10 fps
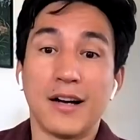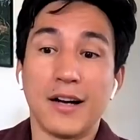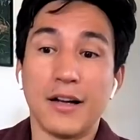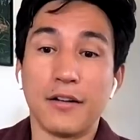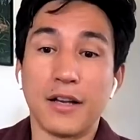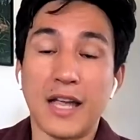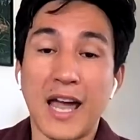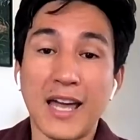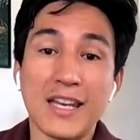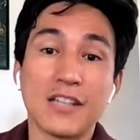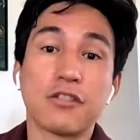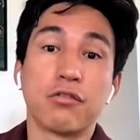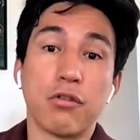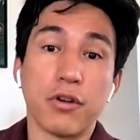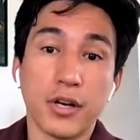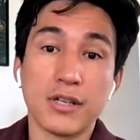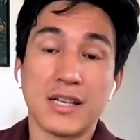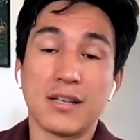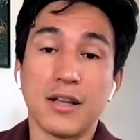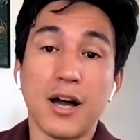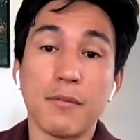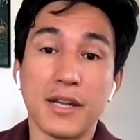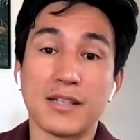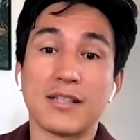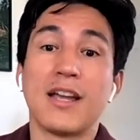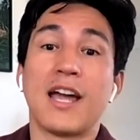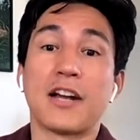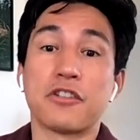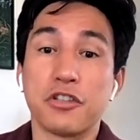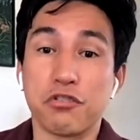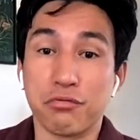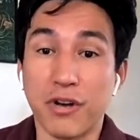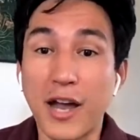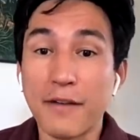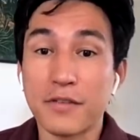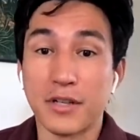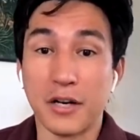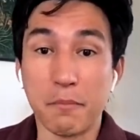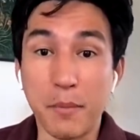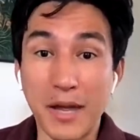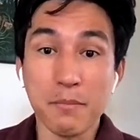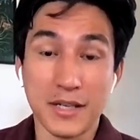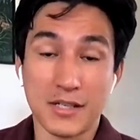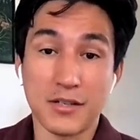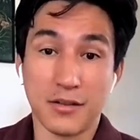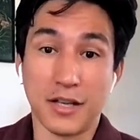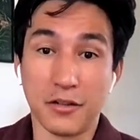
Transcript: uh, had his lawyers and lobbyists actually draft amendments to